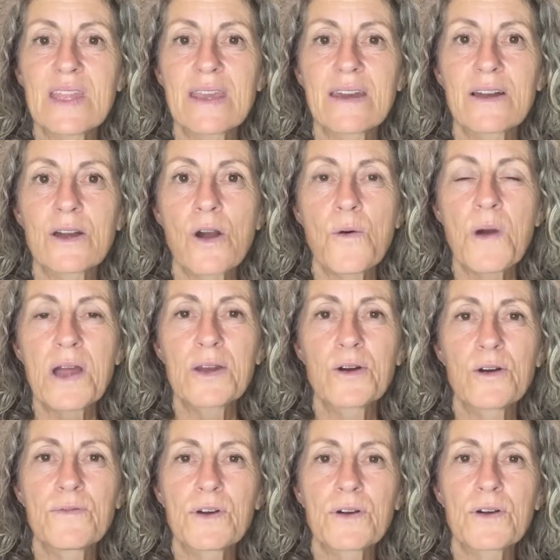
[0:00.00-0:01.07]
go on
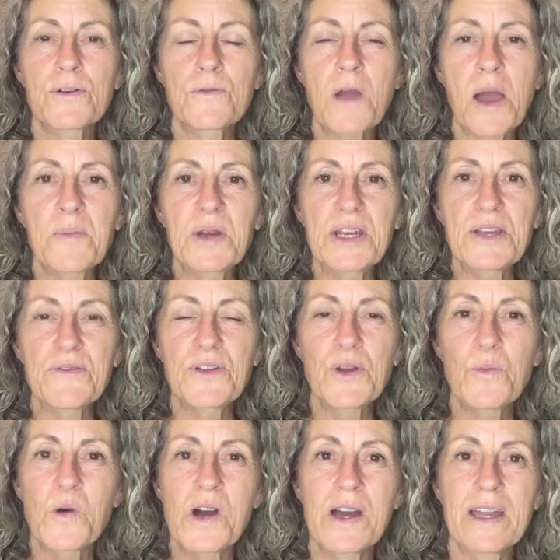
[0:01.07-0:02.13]
over, Robin, if you
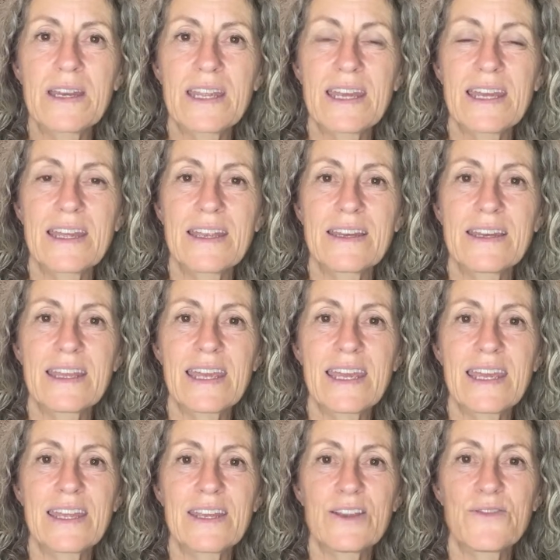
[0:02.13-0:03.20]
want,
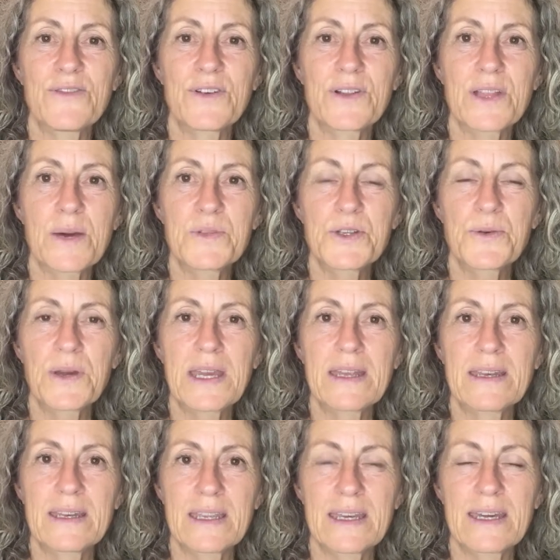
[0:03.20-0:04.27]
and you feel up to
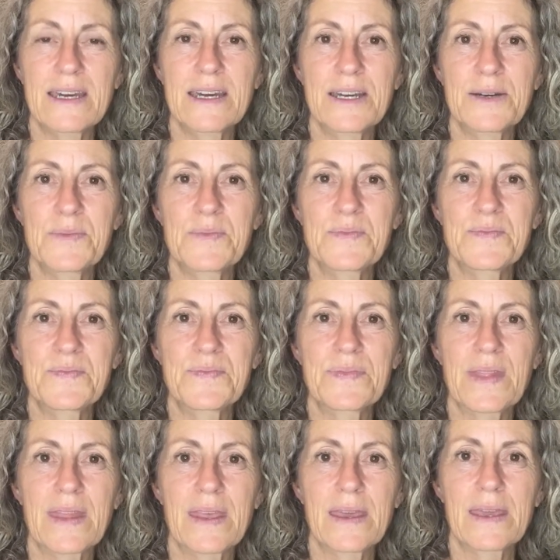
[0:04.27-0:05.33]
it,
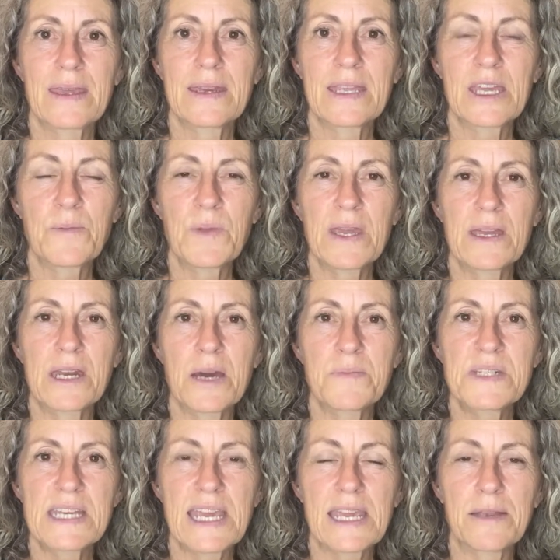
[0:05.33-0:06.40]
and give me an
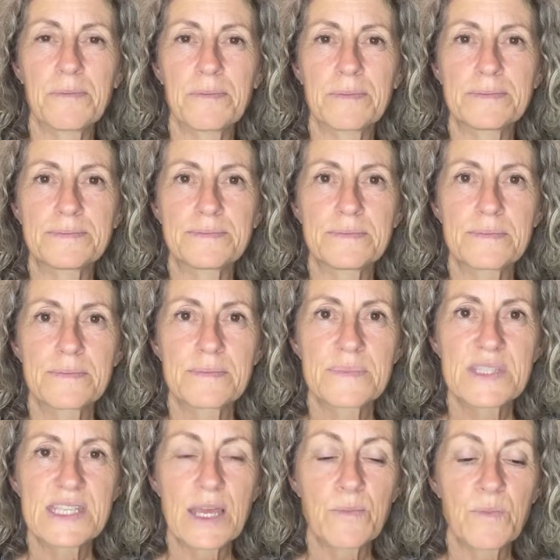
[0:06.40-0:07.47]
update.
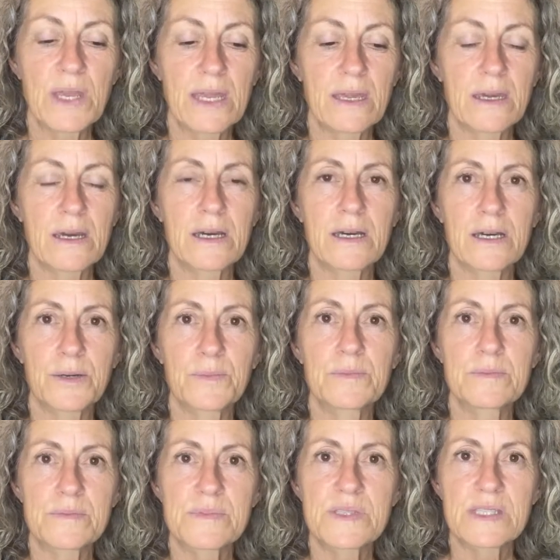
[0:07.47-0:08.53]
Send me
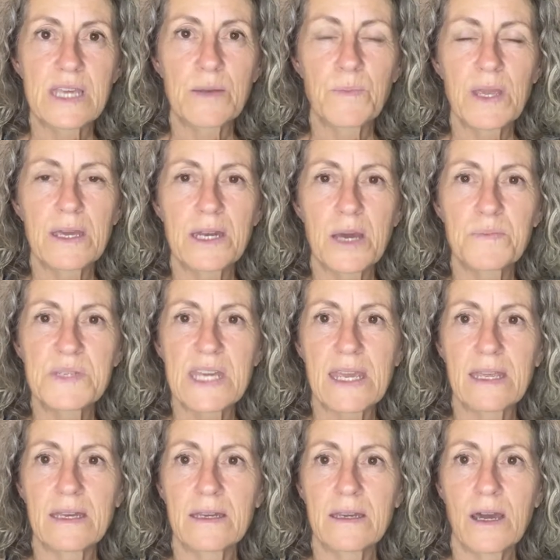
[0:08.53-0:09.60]
an
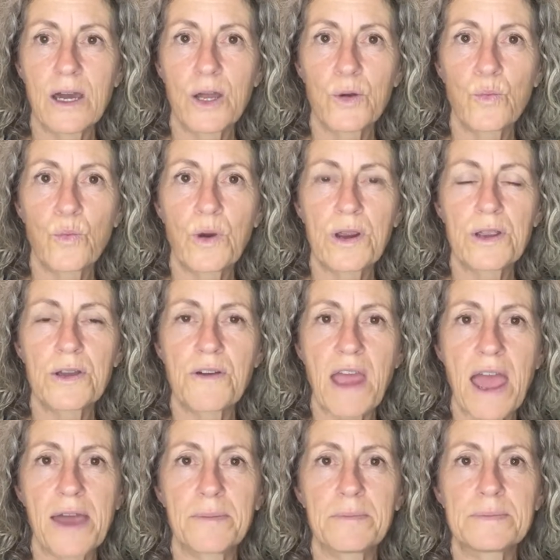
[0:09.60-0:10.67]
update on where you're
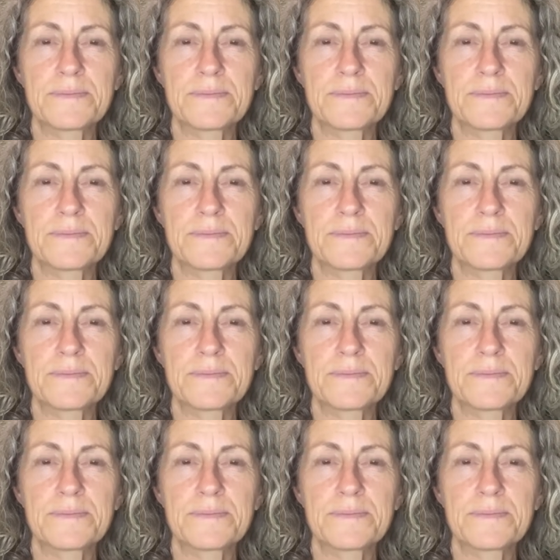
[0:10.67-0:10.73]
at.